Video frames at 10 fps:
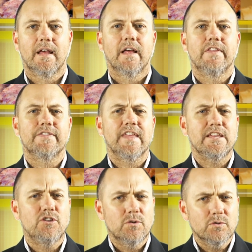that they
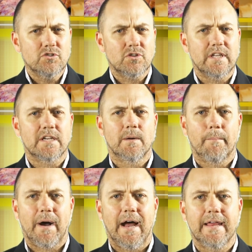usually
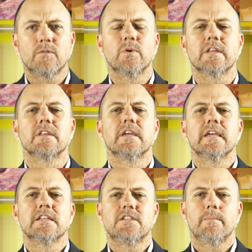combine with
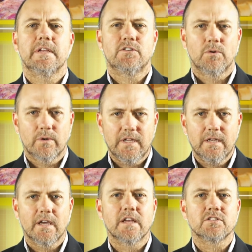chimichurri
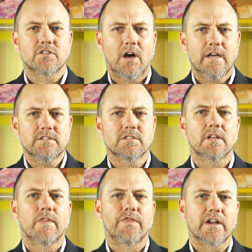sauce,
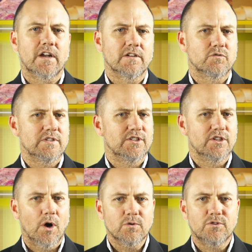the country's
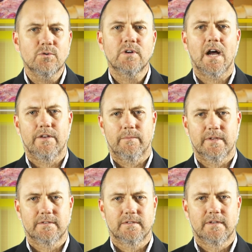go-to
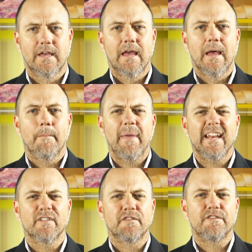condiment, made
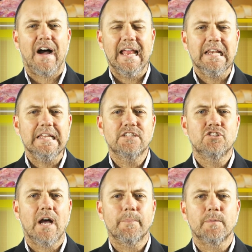of finely
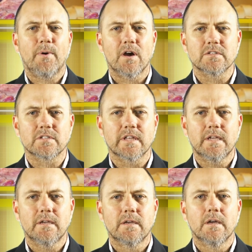chopped parsley,
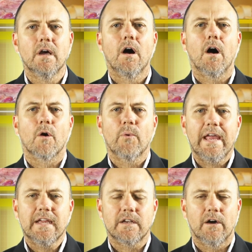
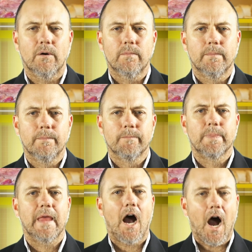oregano,
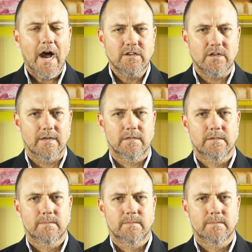onion,